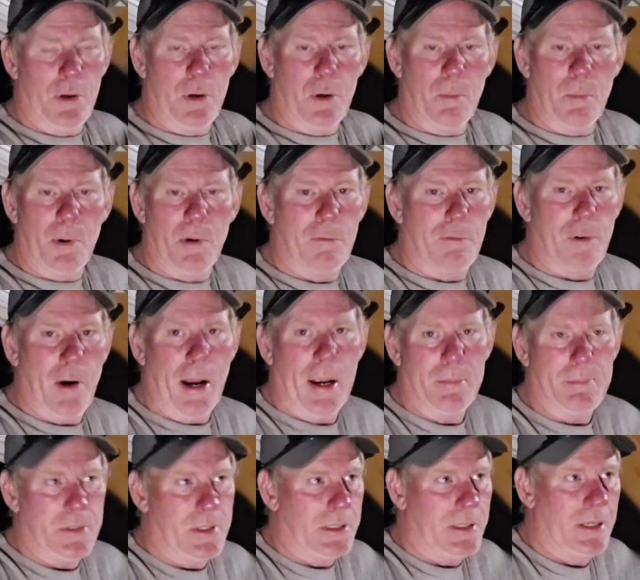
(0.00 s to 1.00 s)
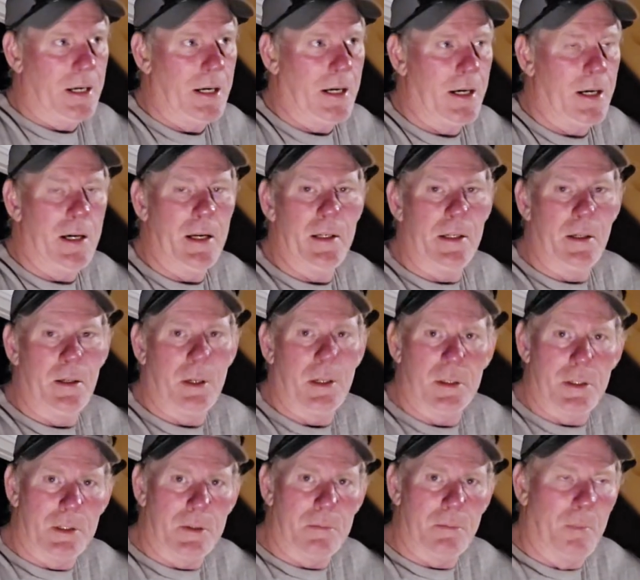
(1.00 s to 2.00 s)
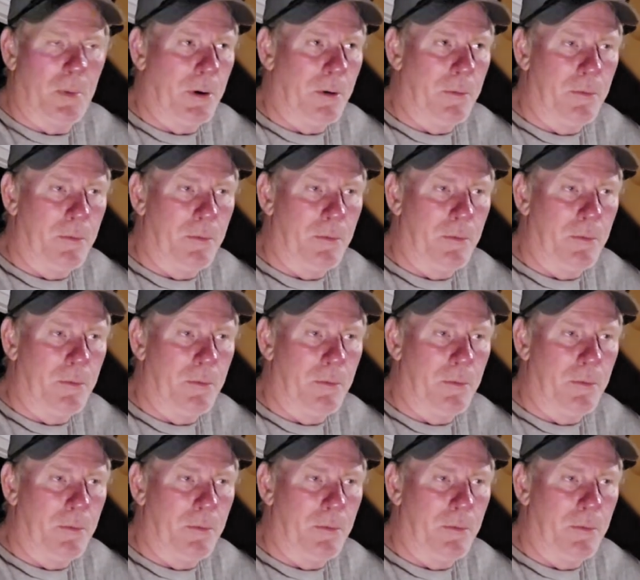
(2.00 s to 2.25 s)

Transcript: If you can put frames in there and you can just